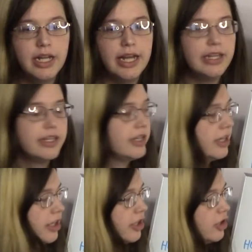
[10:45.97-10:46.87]
Hence
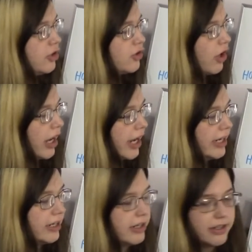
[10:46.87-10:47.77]
the
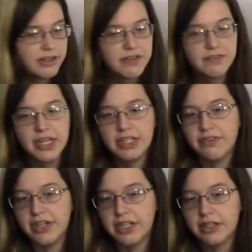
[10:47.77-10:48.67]

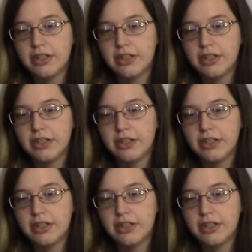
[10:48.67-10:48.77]
triphosphate.